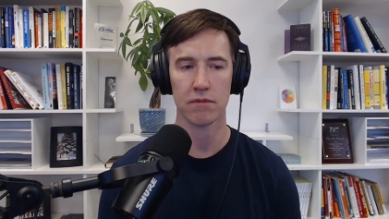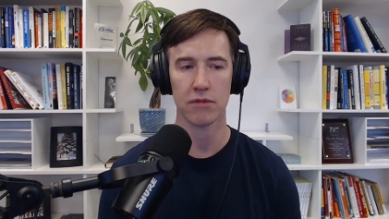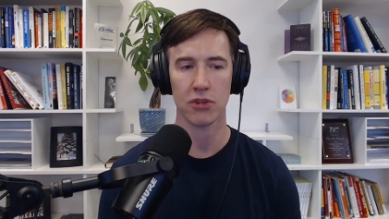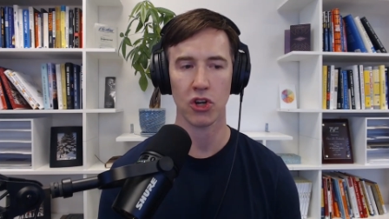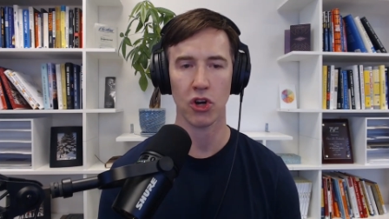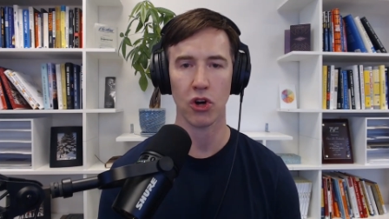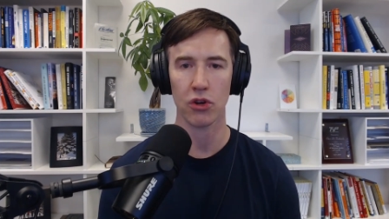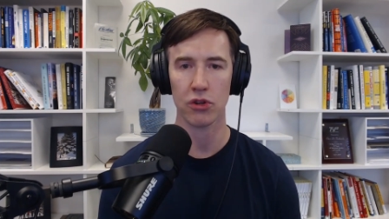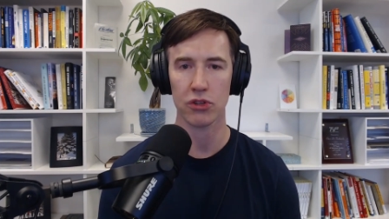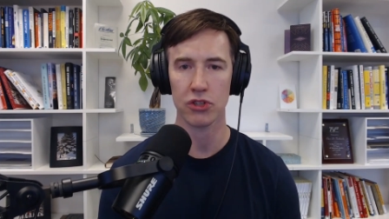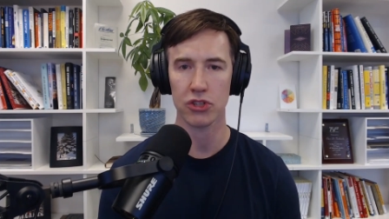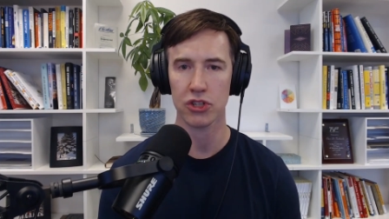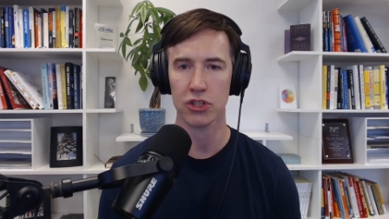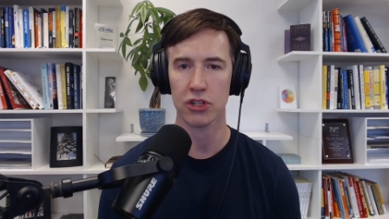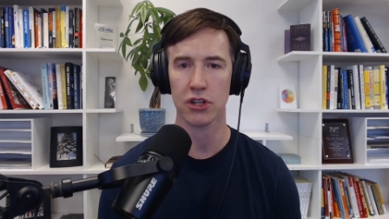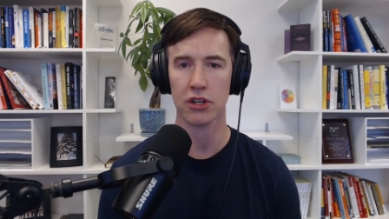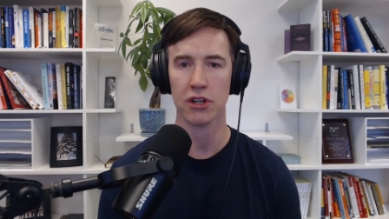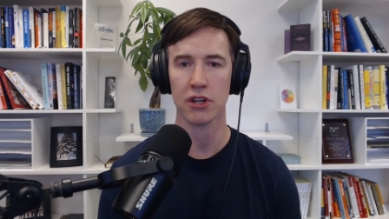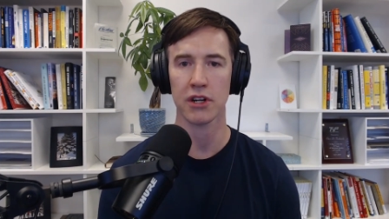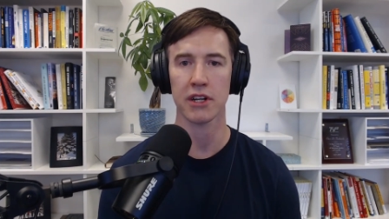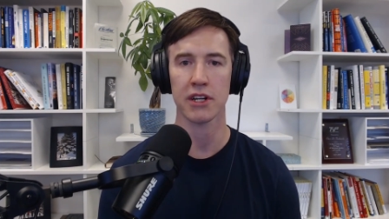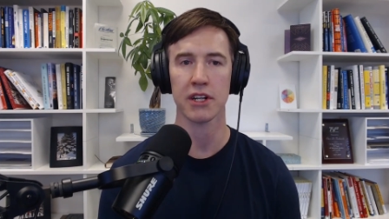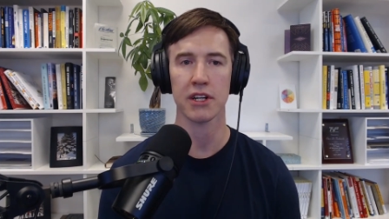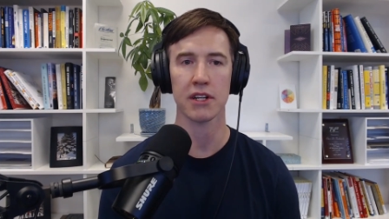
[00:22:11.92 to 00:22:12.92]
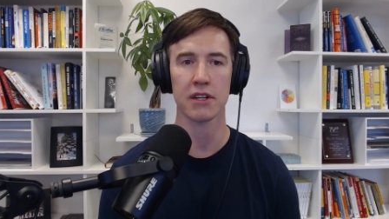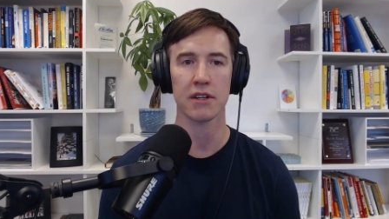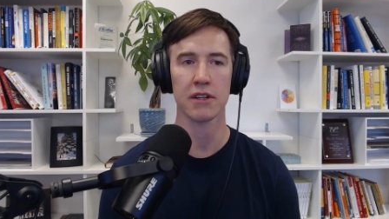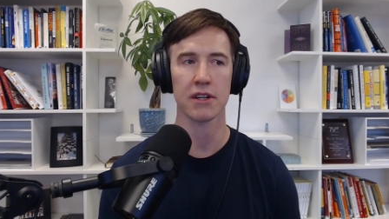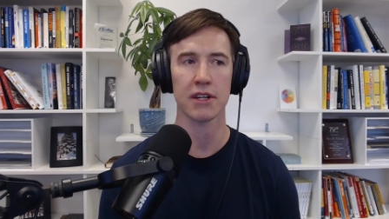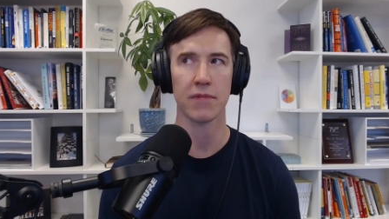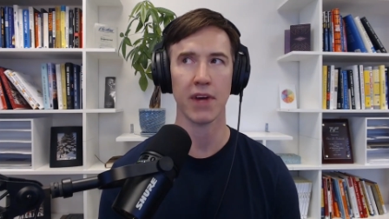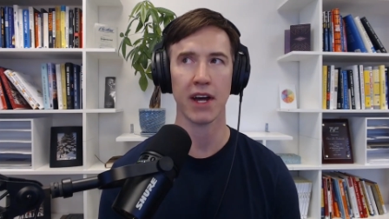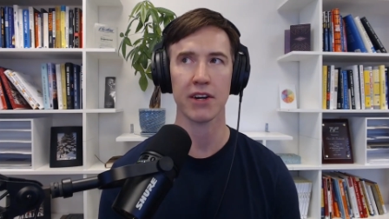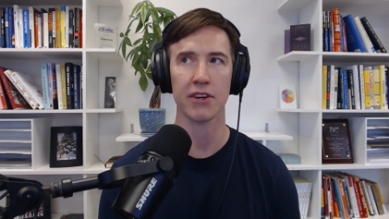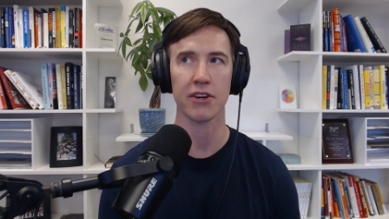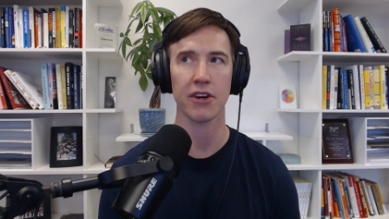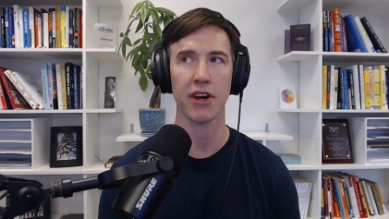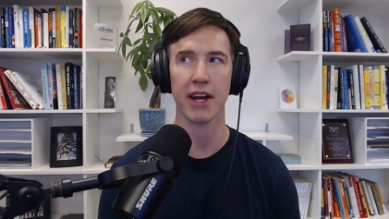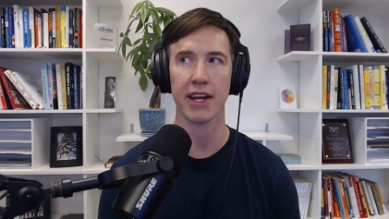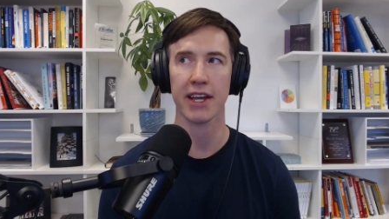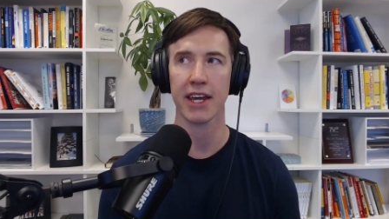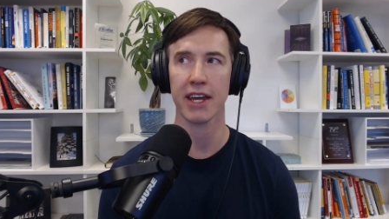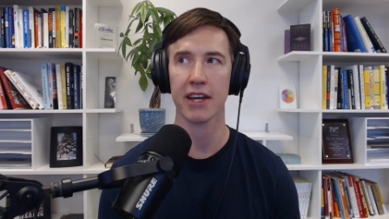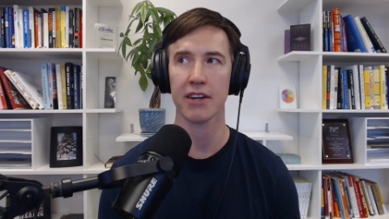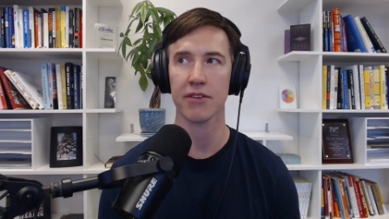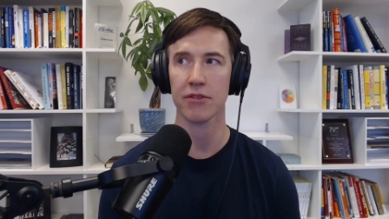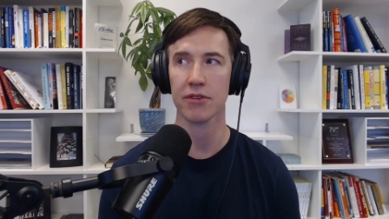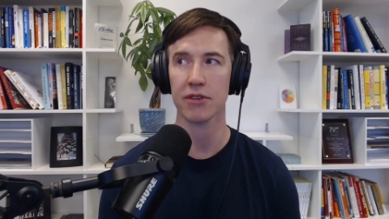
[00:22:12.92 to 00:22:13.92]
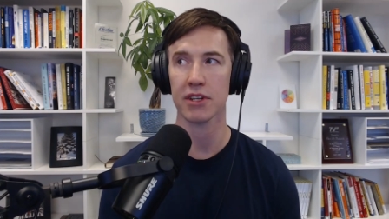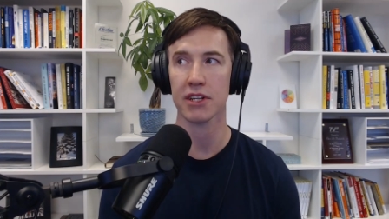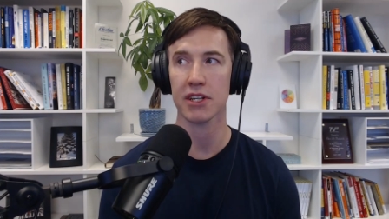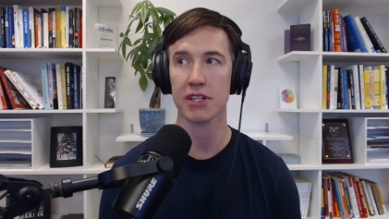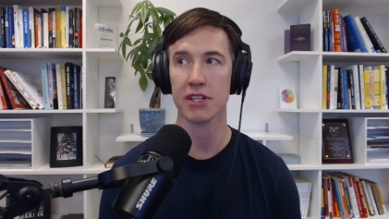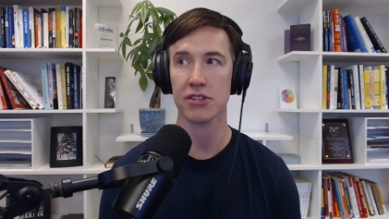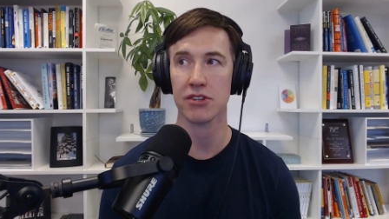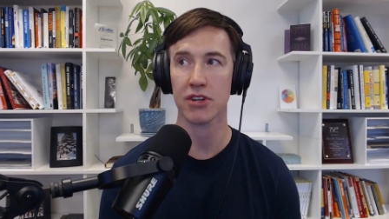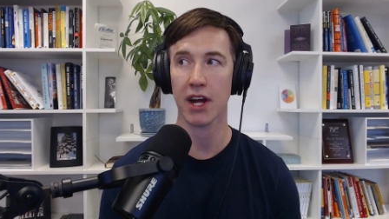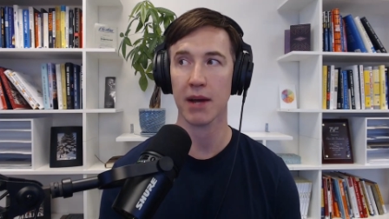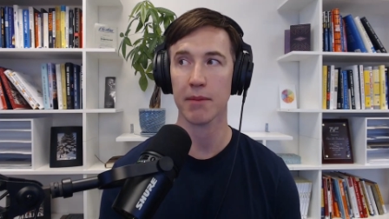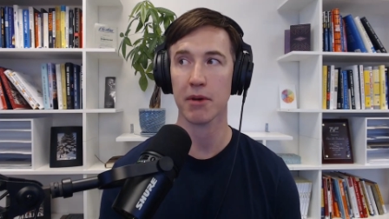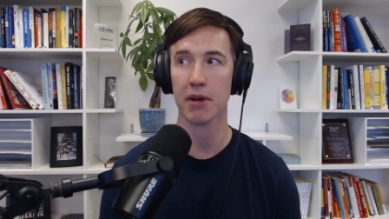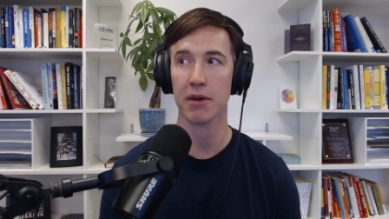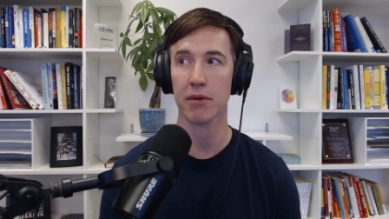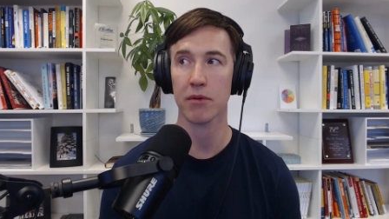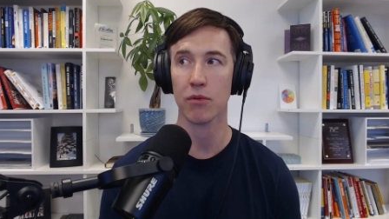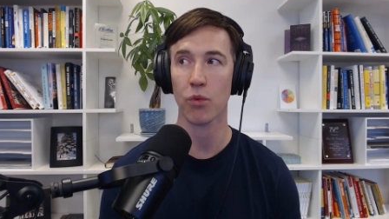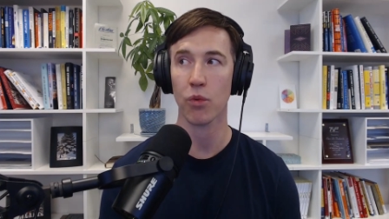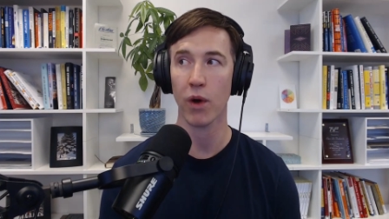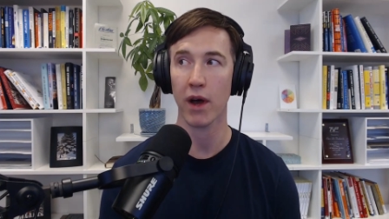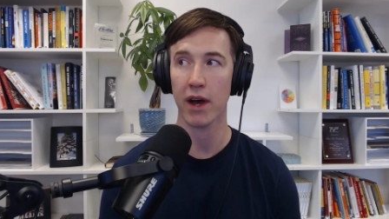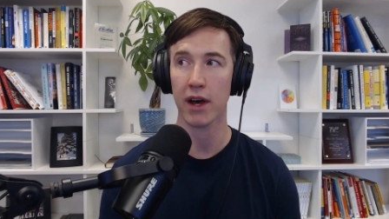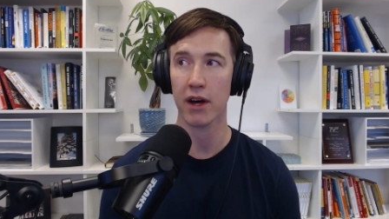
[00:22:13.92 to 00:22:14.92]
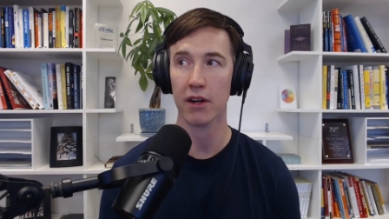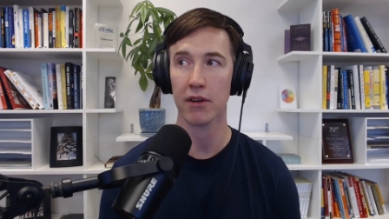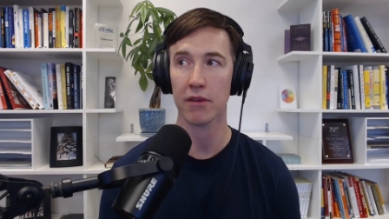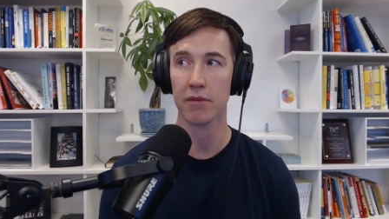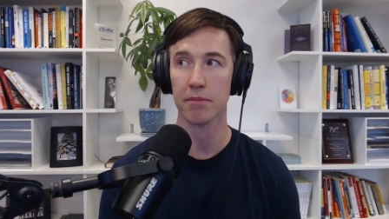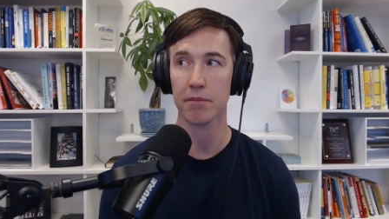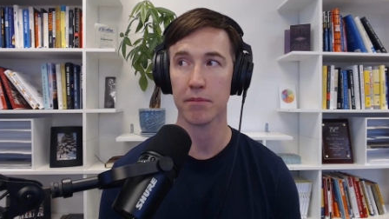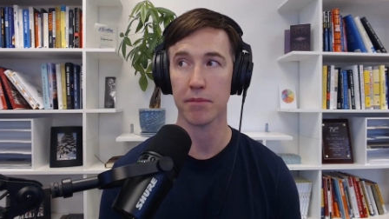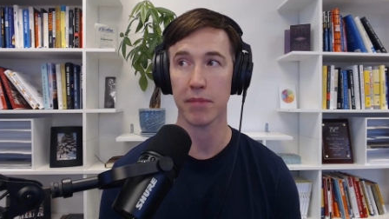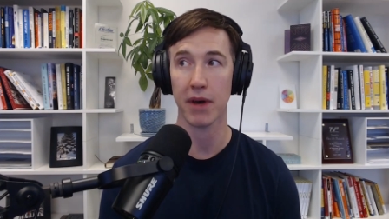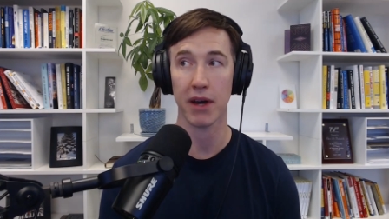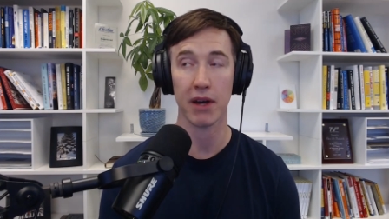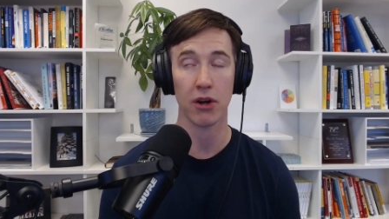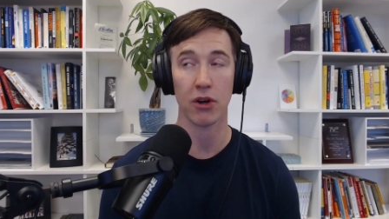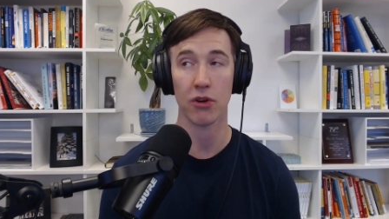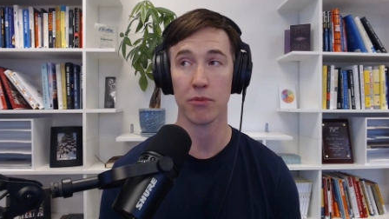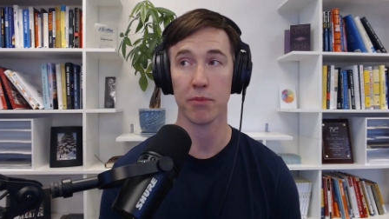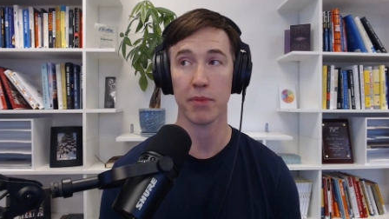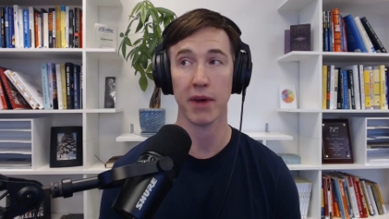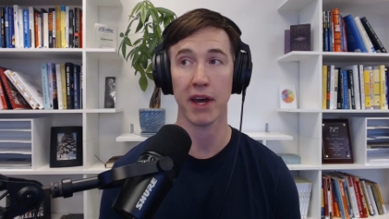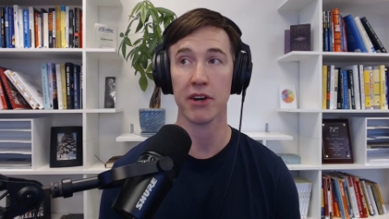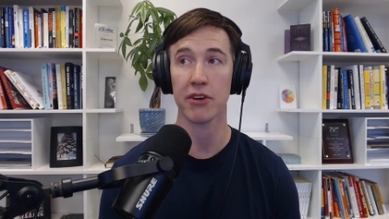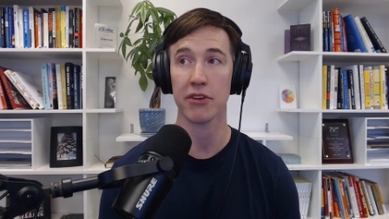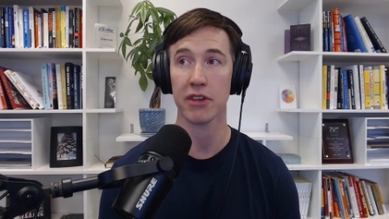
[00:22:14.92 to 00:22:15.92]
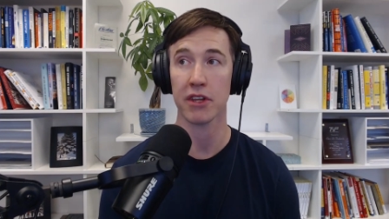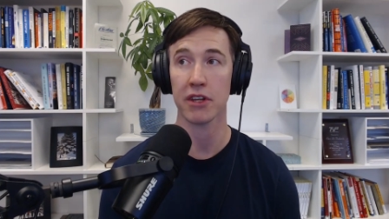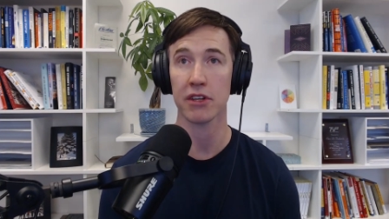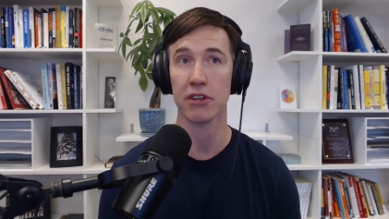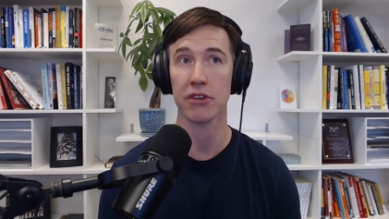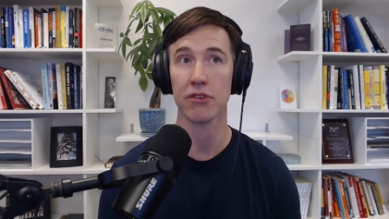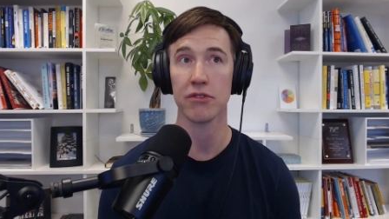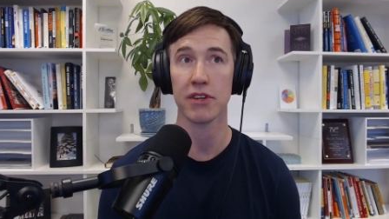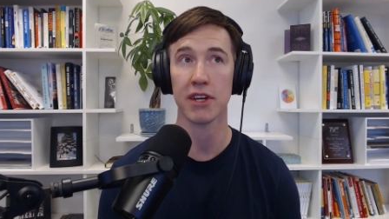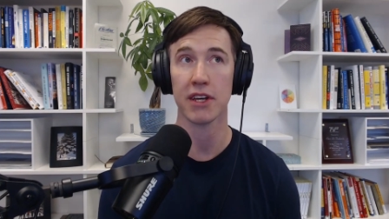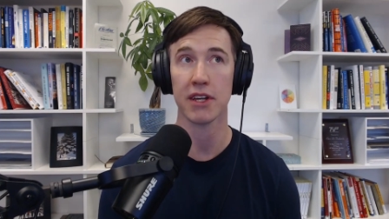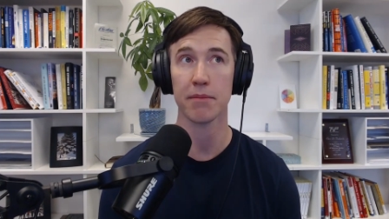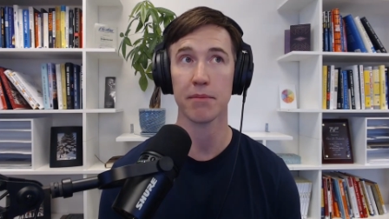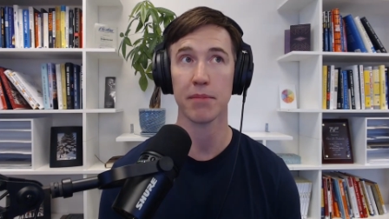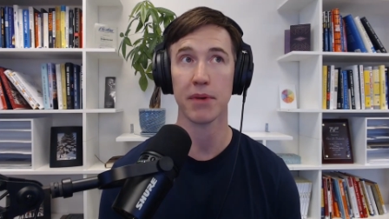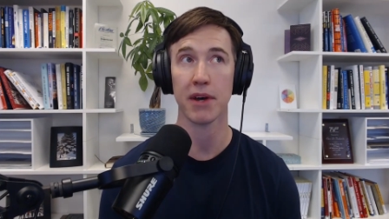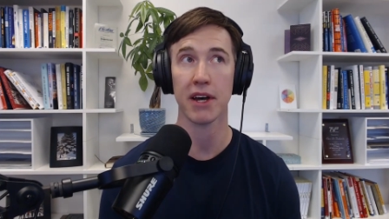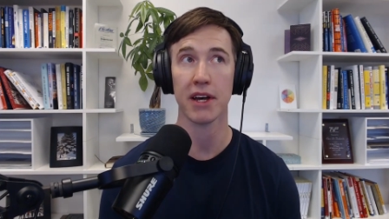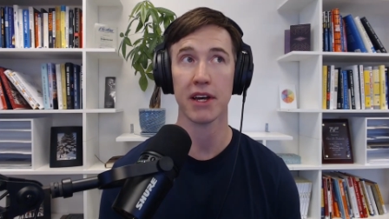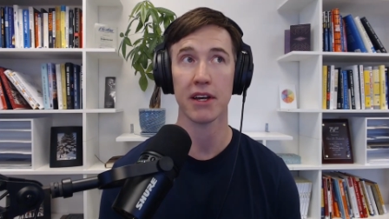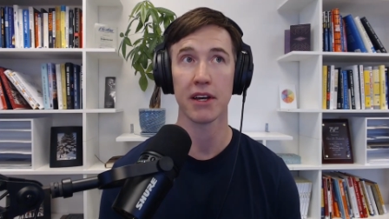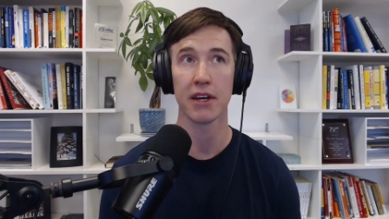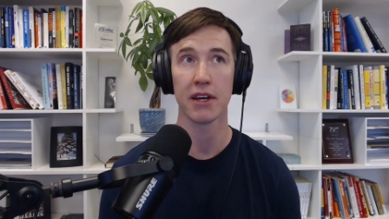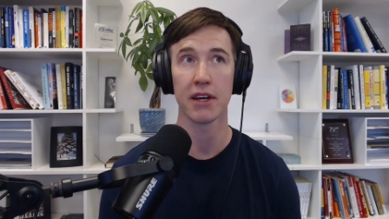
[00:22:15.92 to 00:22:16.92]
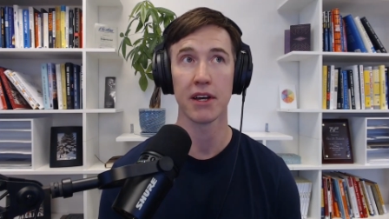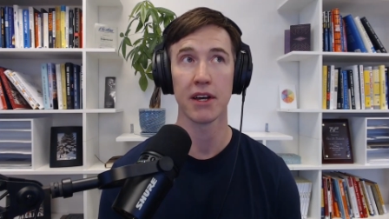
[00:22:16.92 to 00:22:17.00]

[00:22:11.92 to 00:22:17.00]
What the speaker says: culture. And I don't know, I can't really describe it well or better than you did, but